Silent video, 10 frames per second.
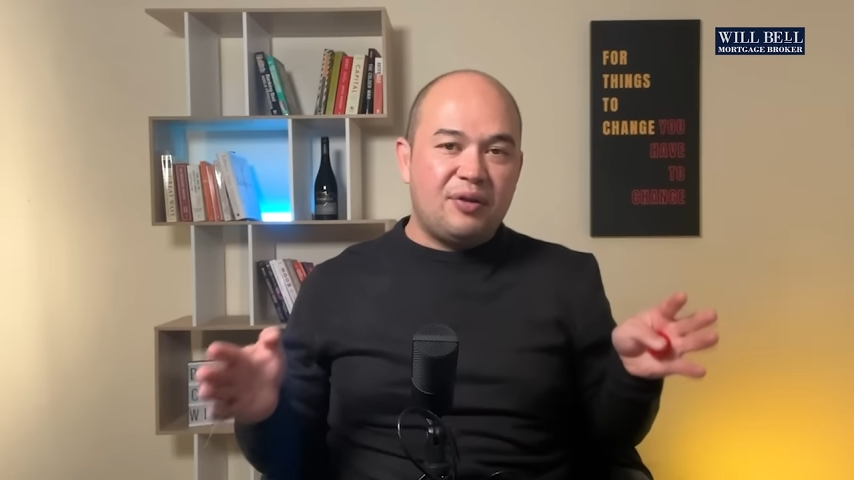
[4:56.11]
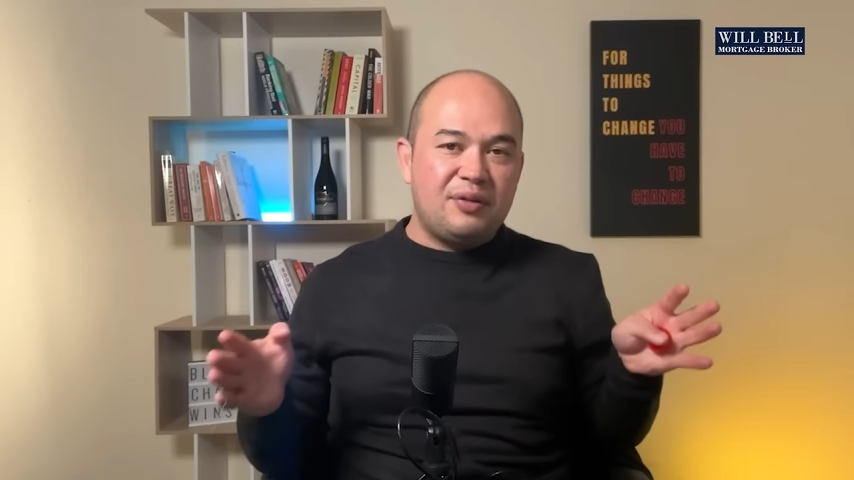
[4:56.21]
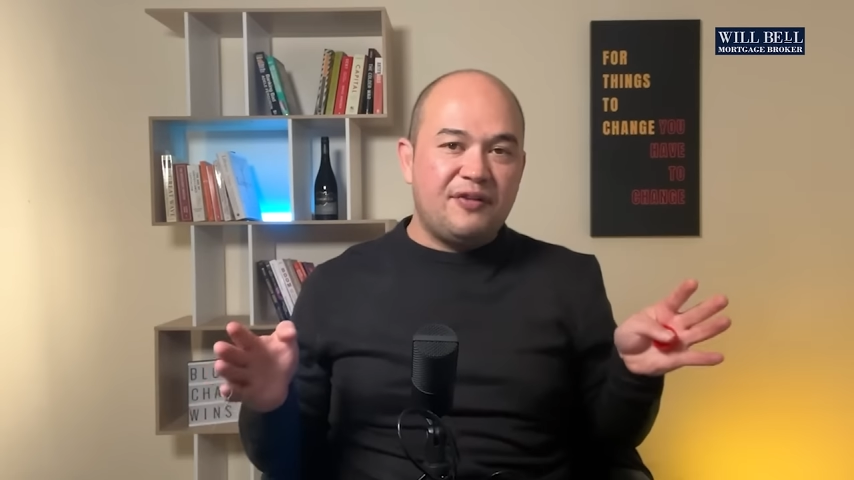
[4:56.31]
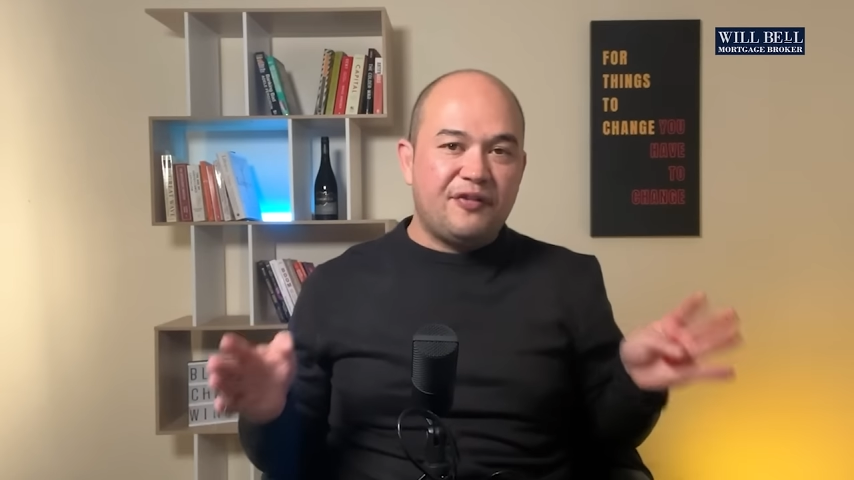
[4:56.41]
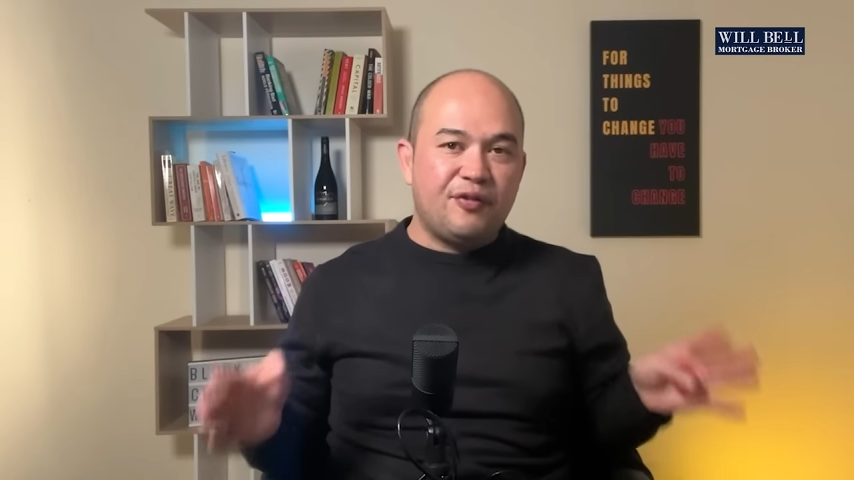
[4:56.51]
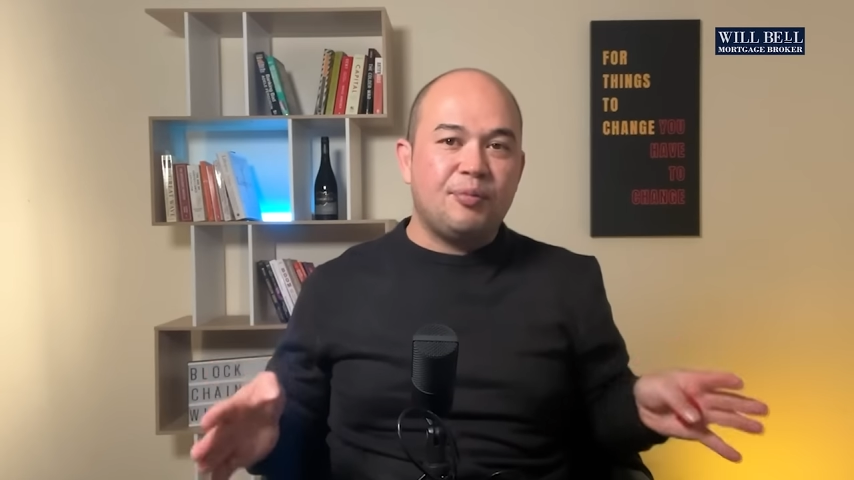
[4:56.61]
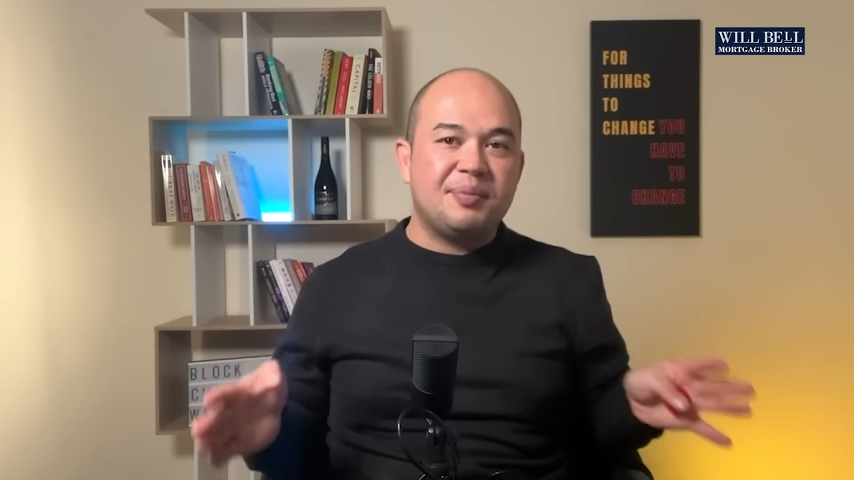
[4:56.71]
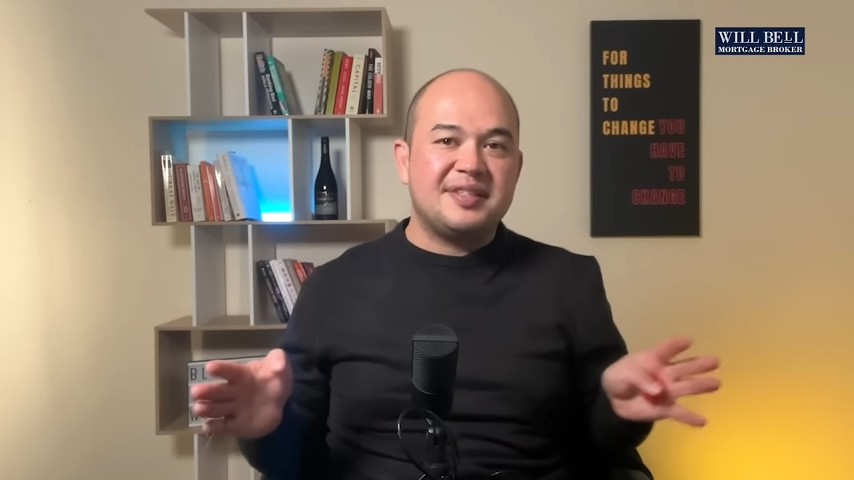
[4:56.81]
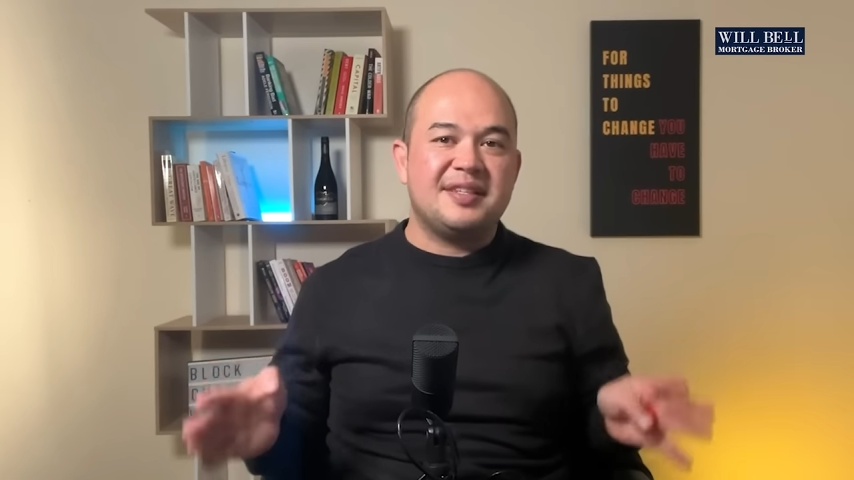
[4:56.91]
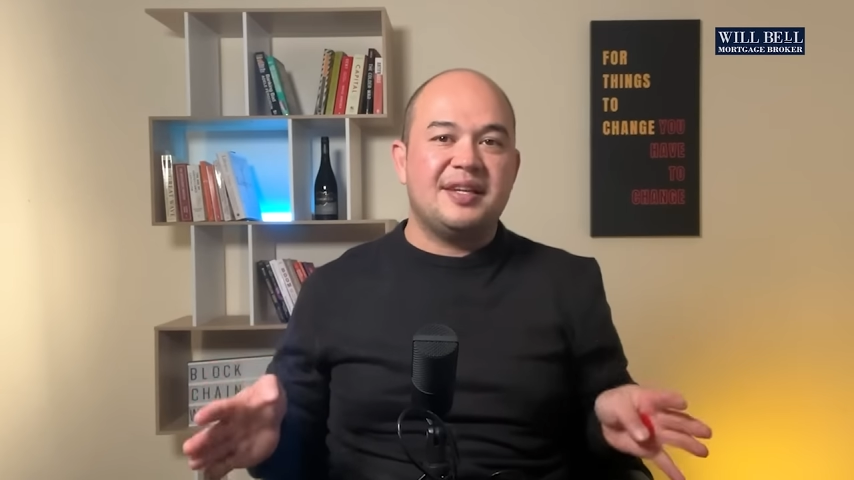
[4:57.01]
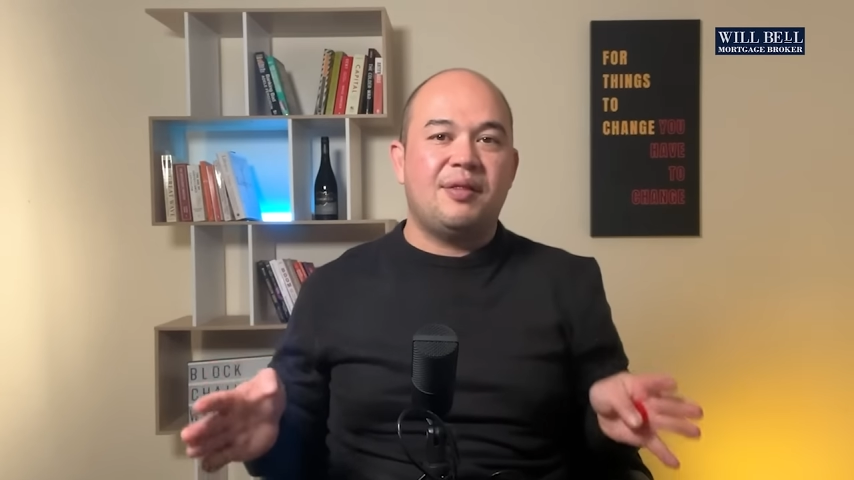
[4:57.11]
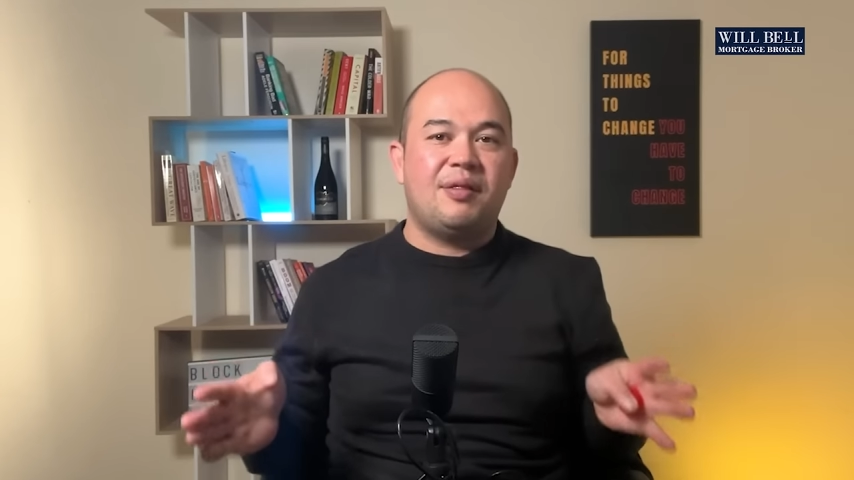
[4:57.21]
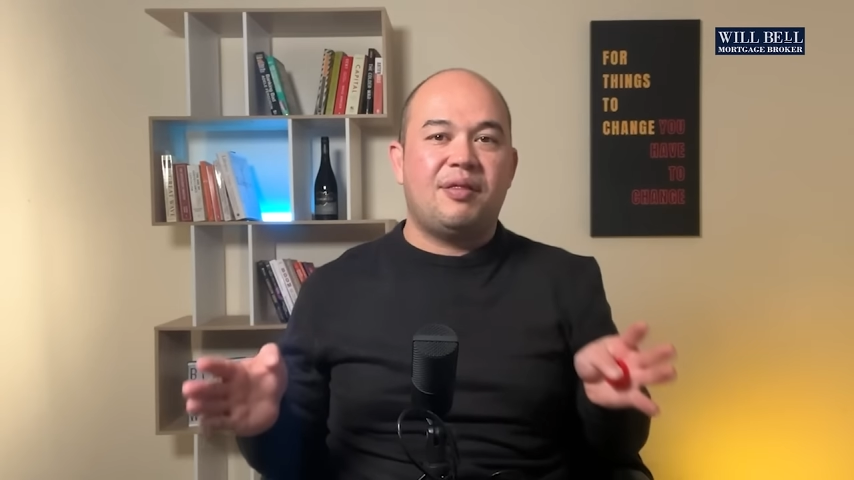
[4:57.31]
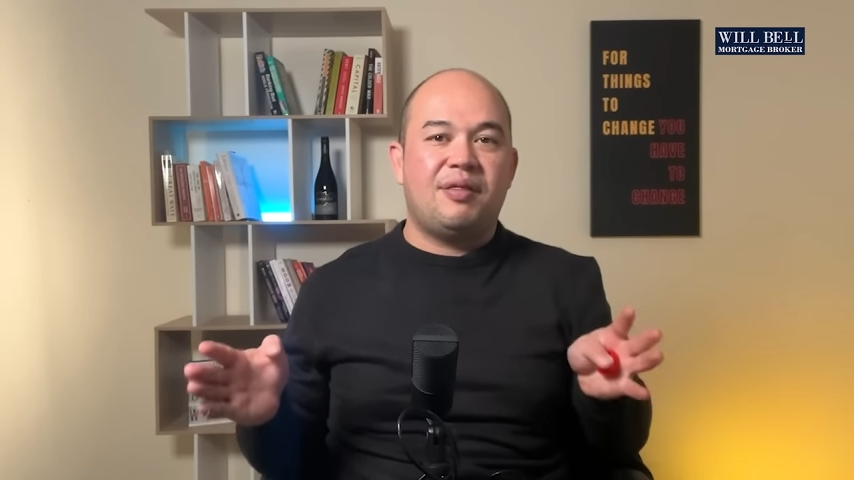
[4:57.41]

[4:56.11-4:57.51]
Only four percent